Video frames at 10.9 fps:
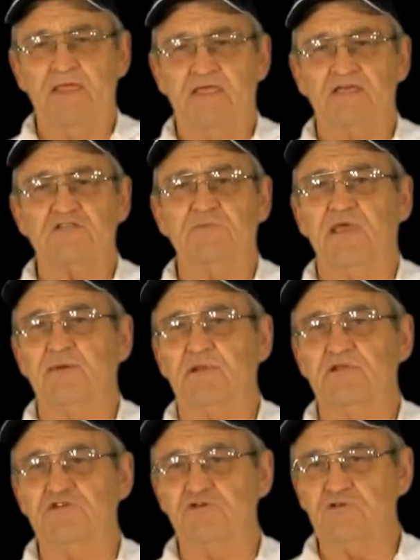is to be able
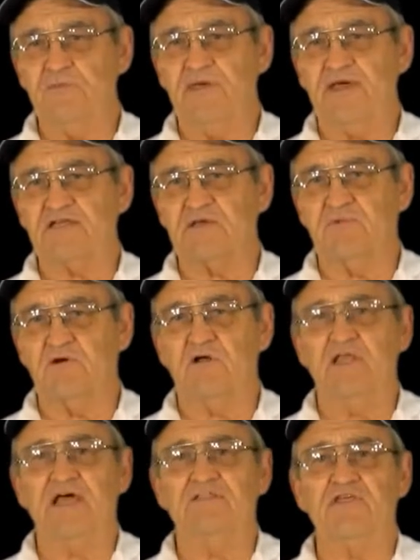to shoot the
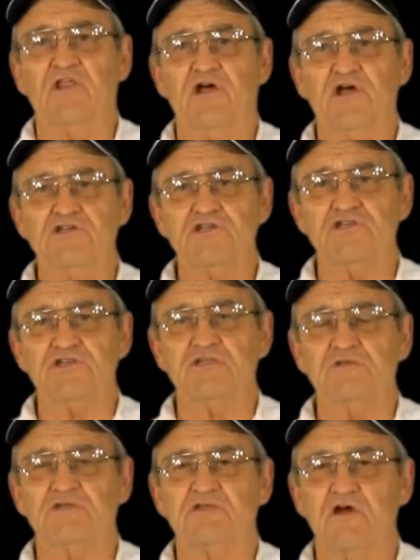basketball at the largest
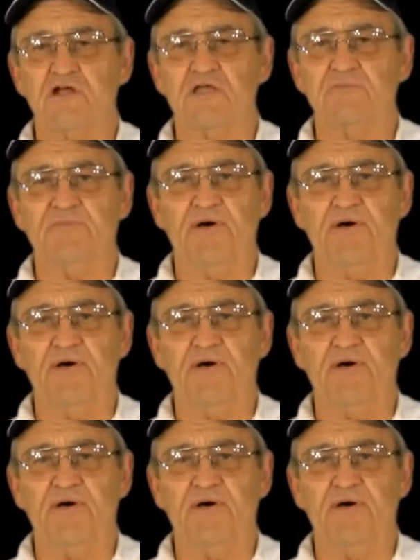target